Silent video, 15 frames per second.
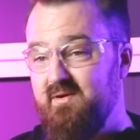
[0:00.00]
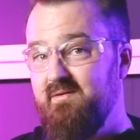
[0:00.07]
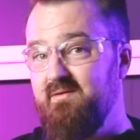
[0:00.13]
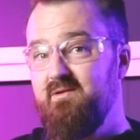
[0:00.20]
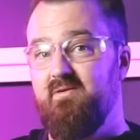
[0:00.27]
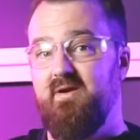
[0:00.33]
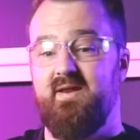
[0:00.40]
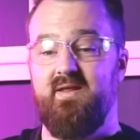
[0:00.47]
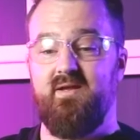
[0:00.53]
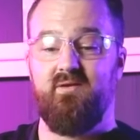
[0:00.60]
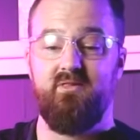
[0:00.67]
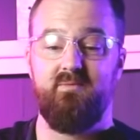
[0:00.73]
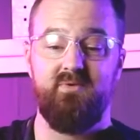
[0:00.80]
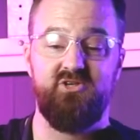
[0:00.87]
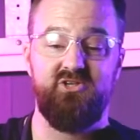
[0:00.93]
and cranny on
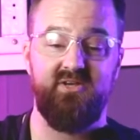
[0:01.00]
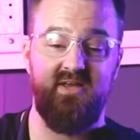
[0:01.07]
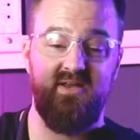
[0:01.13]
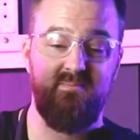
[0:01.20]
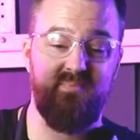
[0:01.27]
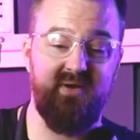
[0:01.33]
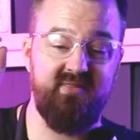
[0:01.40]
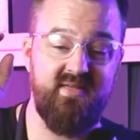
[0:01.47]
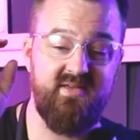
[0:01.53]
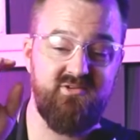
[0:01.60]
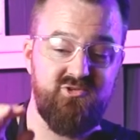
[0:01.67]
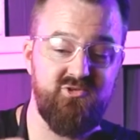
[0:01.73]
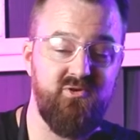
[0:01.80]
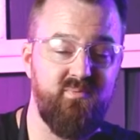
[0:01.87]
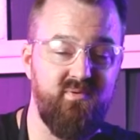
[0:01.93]
the machine, but they
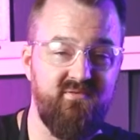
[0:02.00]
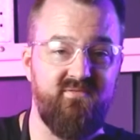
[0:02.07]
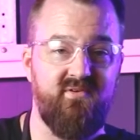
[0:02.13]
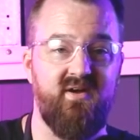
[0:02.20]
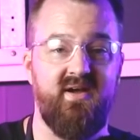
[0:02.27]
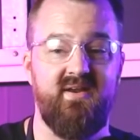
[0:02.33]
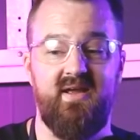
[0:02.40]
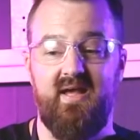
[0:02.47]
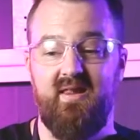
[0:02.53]
do provide